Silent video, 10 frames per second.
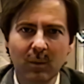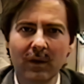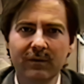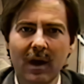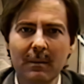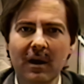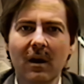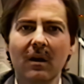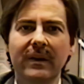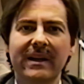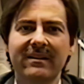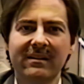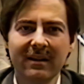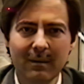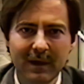what Fama called the
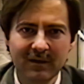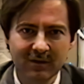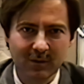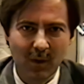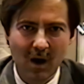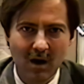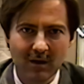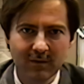semi-strong